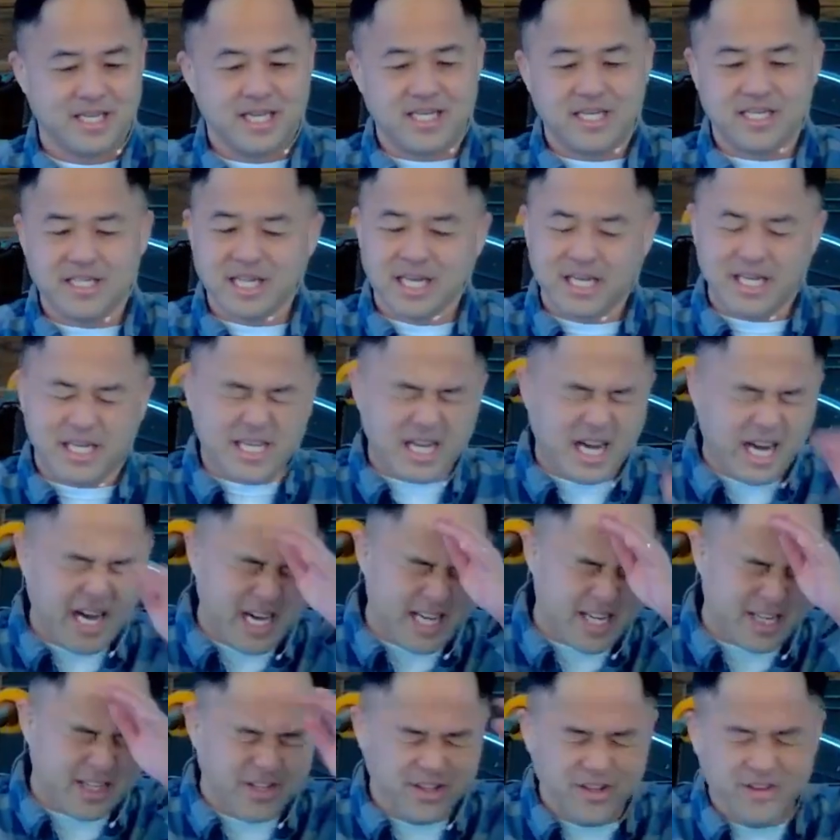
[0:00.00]
And you're like,
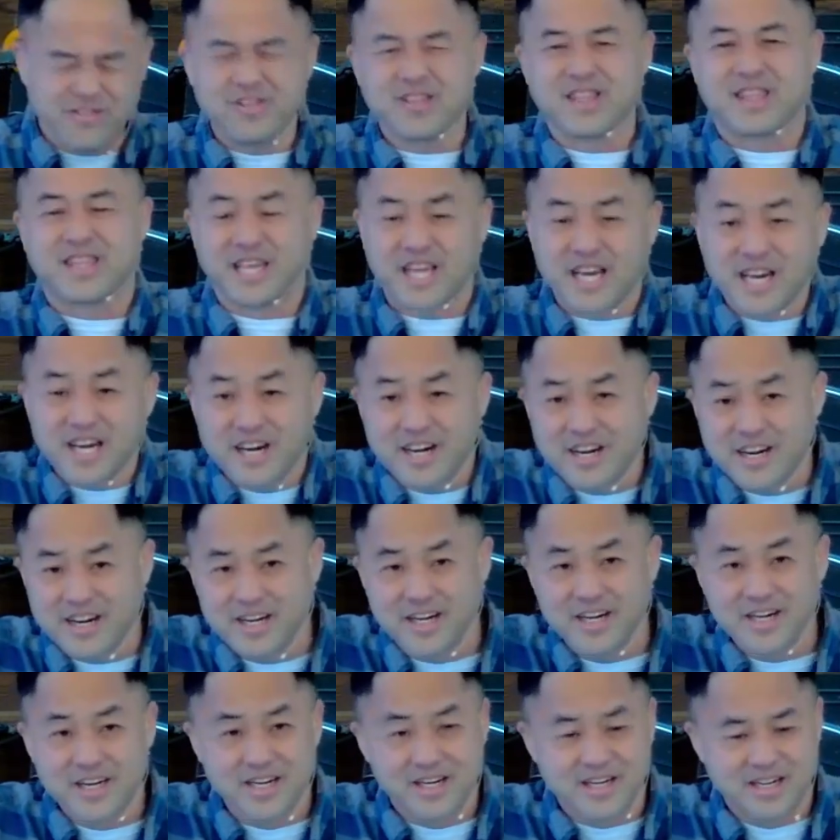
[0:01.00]
God, are you even there?